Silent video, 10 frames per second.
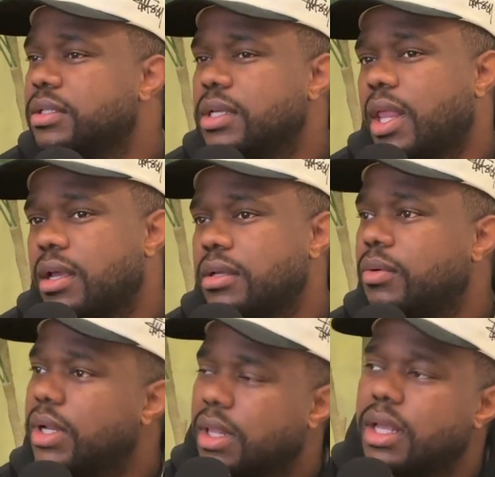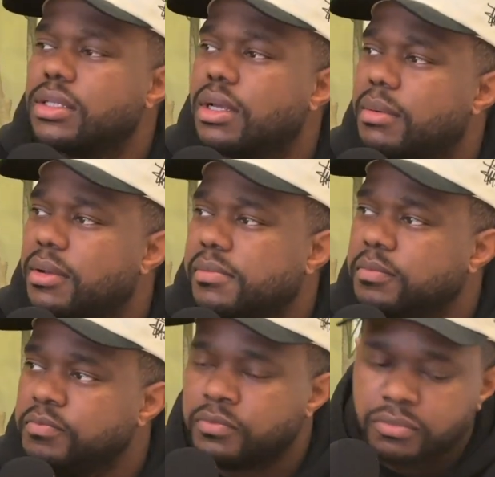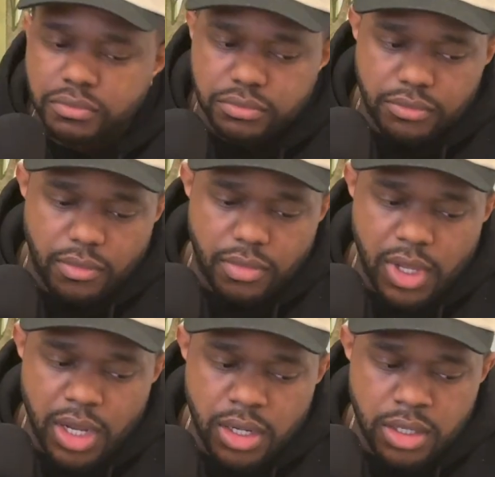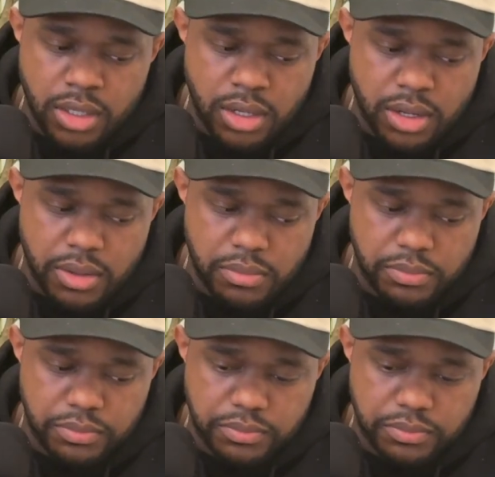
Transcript: see like what Atlanta talking about. And lo